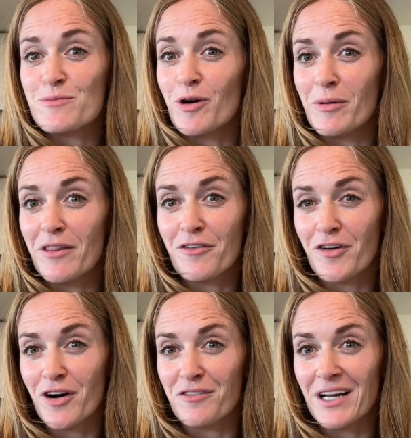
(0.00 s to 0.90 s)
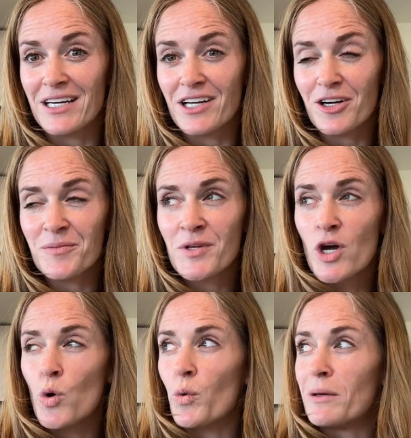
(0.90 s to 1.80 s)
per month for our rent here.
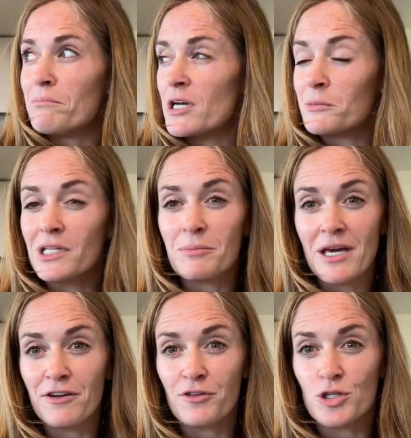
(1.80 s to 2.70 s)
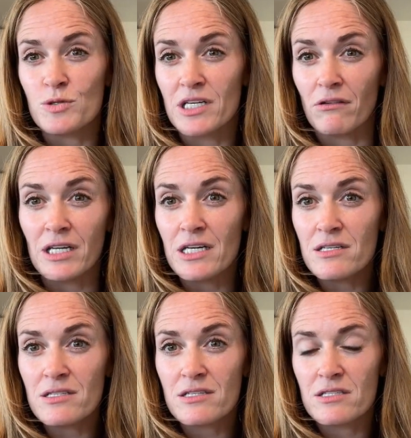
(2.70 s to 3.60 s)
We minimally pay for
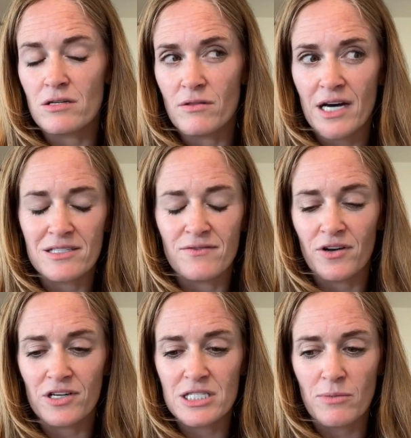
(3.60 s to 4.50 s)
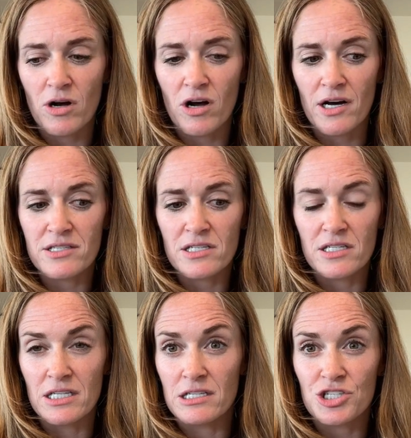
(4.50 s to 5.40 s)
utilities, so that's a very small cost in
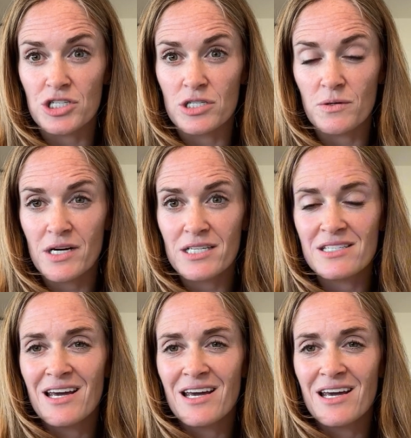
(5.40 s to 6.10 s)
addition to us,